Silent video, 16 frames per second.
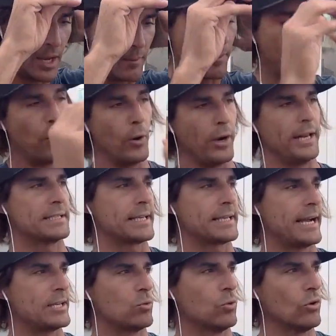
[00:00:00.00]
The point is,
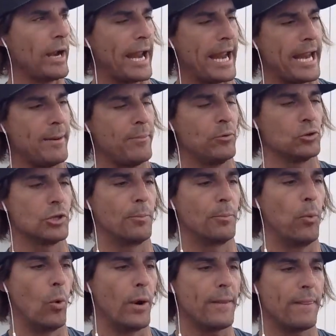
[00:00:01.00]
guys, we're able to
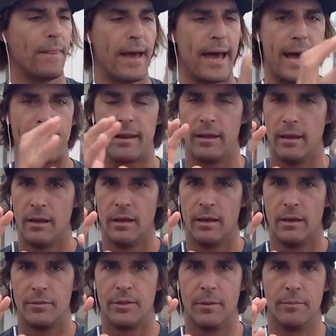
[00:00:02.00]
point that
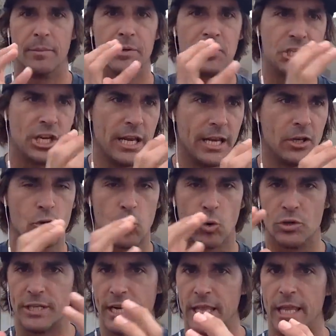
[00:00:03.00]
the machine
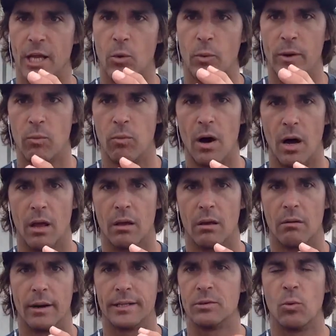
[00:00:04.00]
towards anything we want
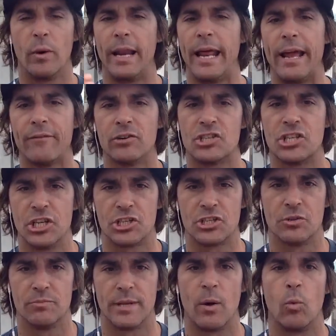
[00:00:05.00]
right? To whatever
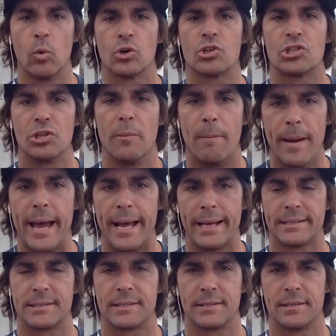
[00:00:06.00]
system that works the
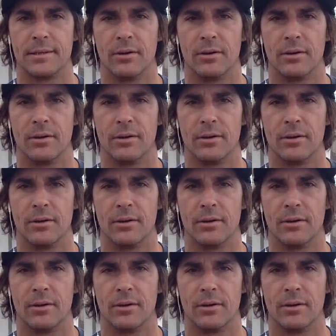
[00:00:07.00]
best.